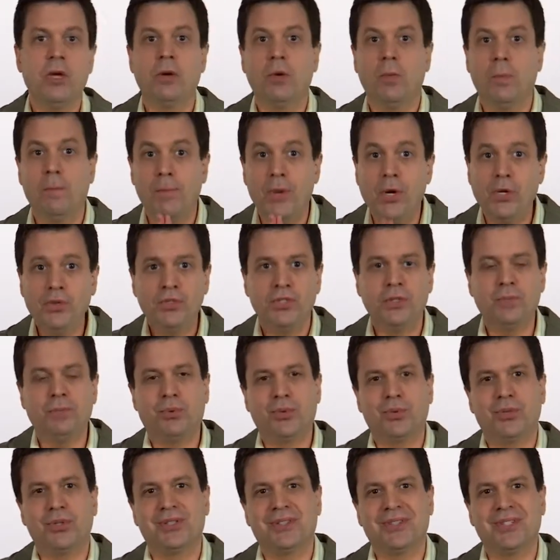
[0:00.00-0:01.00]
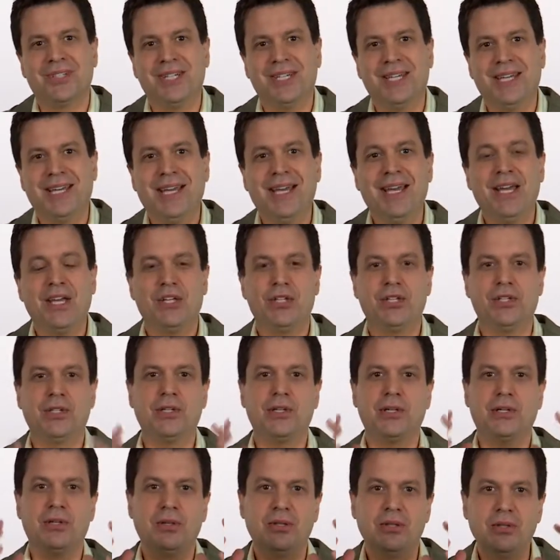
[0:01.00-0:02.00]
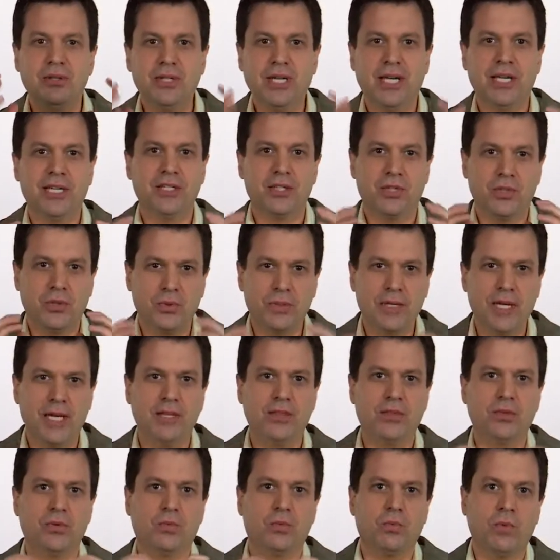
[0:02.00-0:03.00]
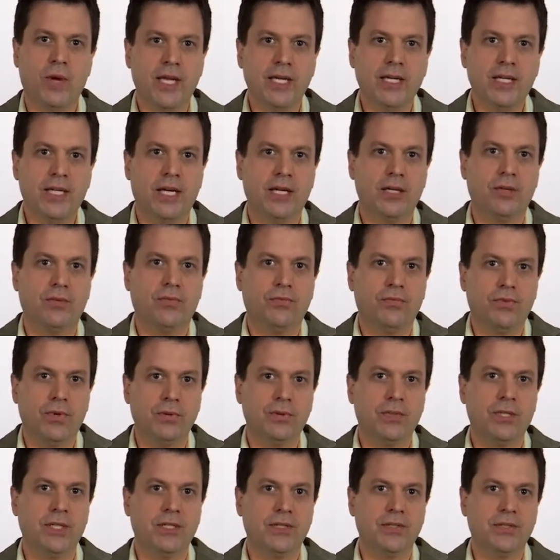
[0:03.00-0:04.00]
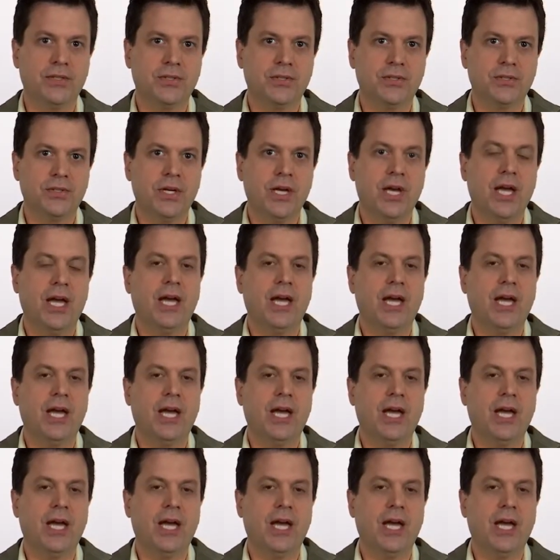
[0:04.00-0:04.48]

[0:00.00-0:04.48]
Most importantly, you're going to learn how to create the right kind of focus.